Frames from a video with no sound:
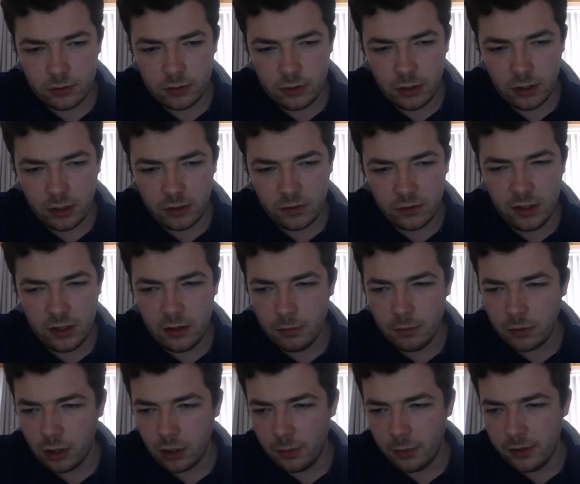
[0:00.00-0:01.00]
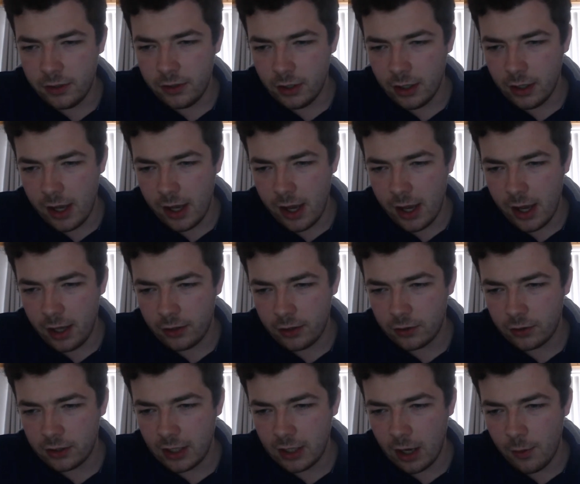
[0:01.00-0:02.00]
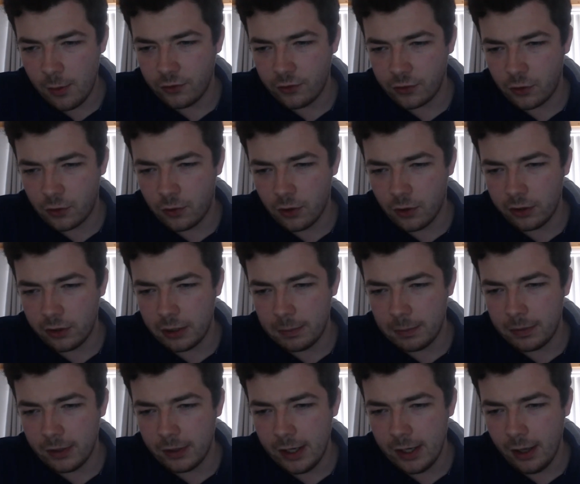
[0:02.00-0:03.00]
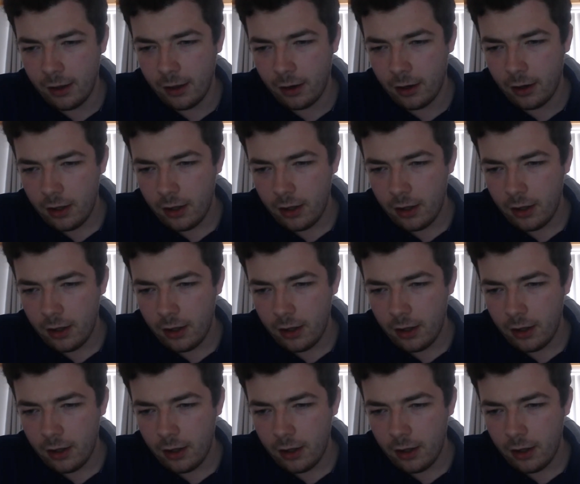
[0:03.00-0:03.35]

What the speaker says: You can see them coming. Todd Cantwell's a quality player.